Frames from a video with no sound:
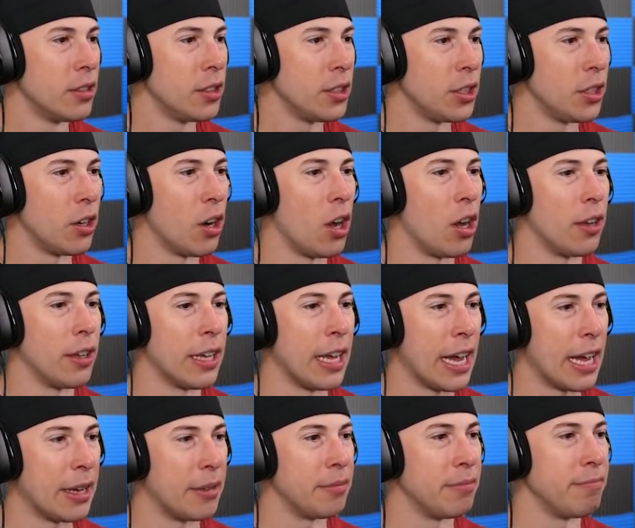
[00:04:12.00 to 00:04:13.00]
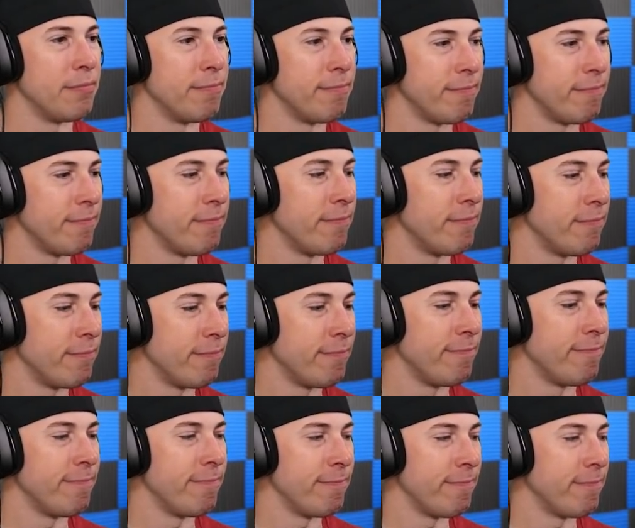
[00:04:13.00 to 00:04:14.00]
You're all, yeah.
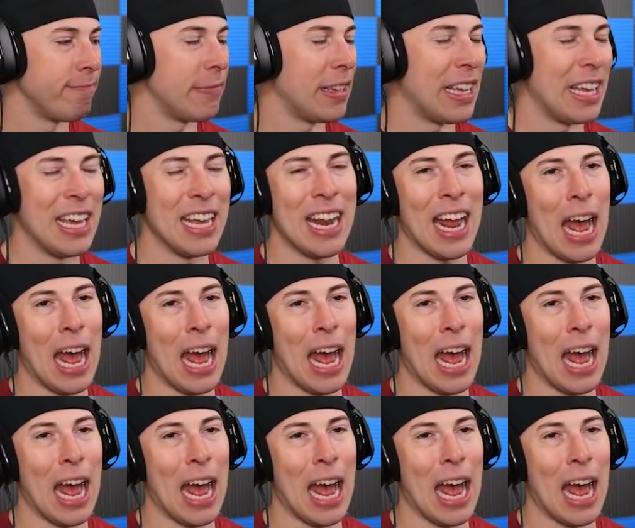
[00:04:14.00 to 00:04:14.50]
It